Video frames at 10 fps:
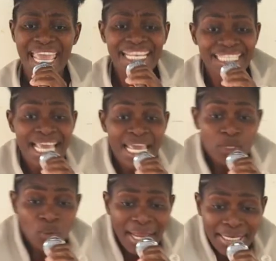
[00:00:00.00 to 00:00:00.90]
And
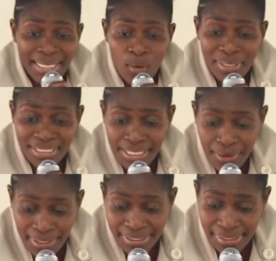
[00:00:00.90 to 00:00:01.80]
you can hear what
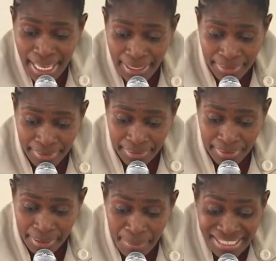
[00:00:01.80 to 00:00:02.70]
Gideon is saying.
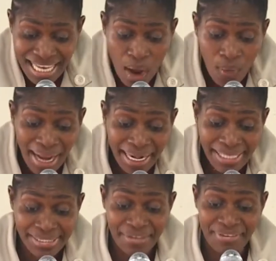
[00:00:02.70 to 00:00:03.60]
But how can
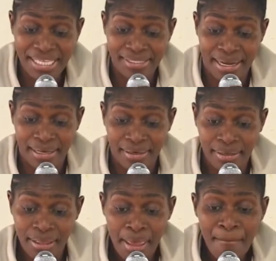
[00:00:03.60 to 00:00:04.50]
I save Israel?
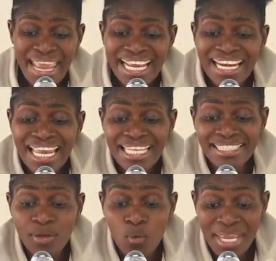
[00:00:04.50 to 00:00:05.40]
My clan
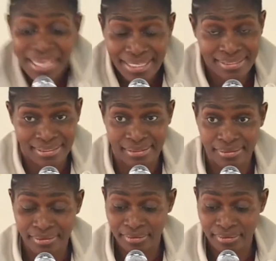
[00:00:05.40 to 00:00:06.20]
is the weakest.